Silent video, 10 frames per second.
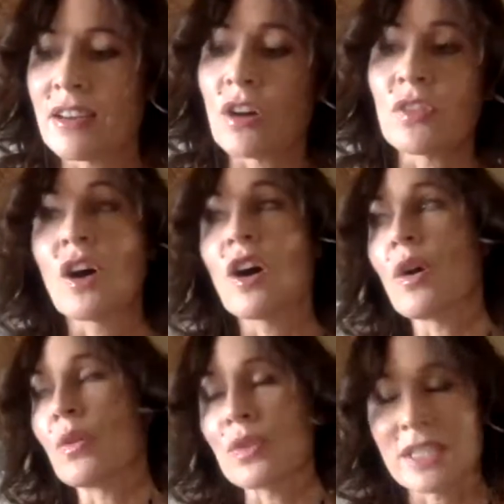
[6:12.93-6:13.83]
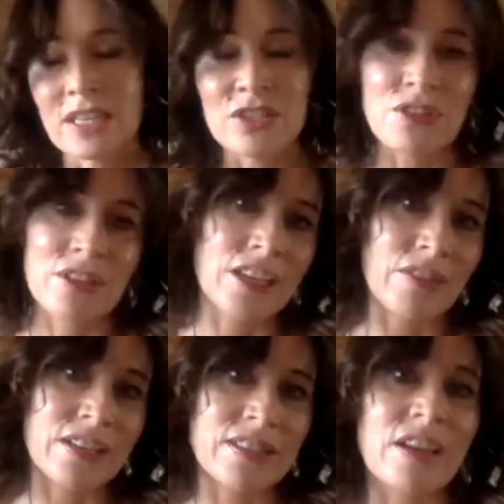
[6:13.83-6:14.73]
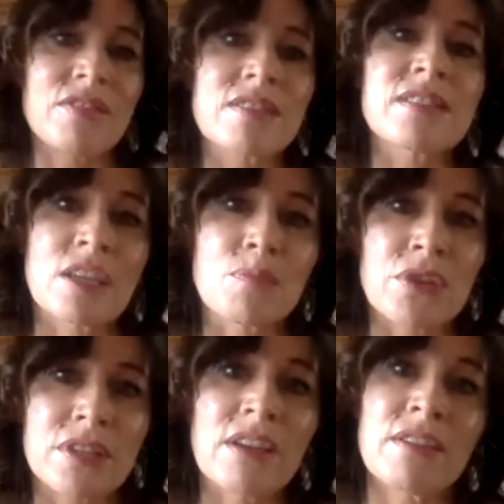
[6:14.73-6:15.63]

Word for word: on the whole, tend to think of ourselves as separate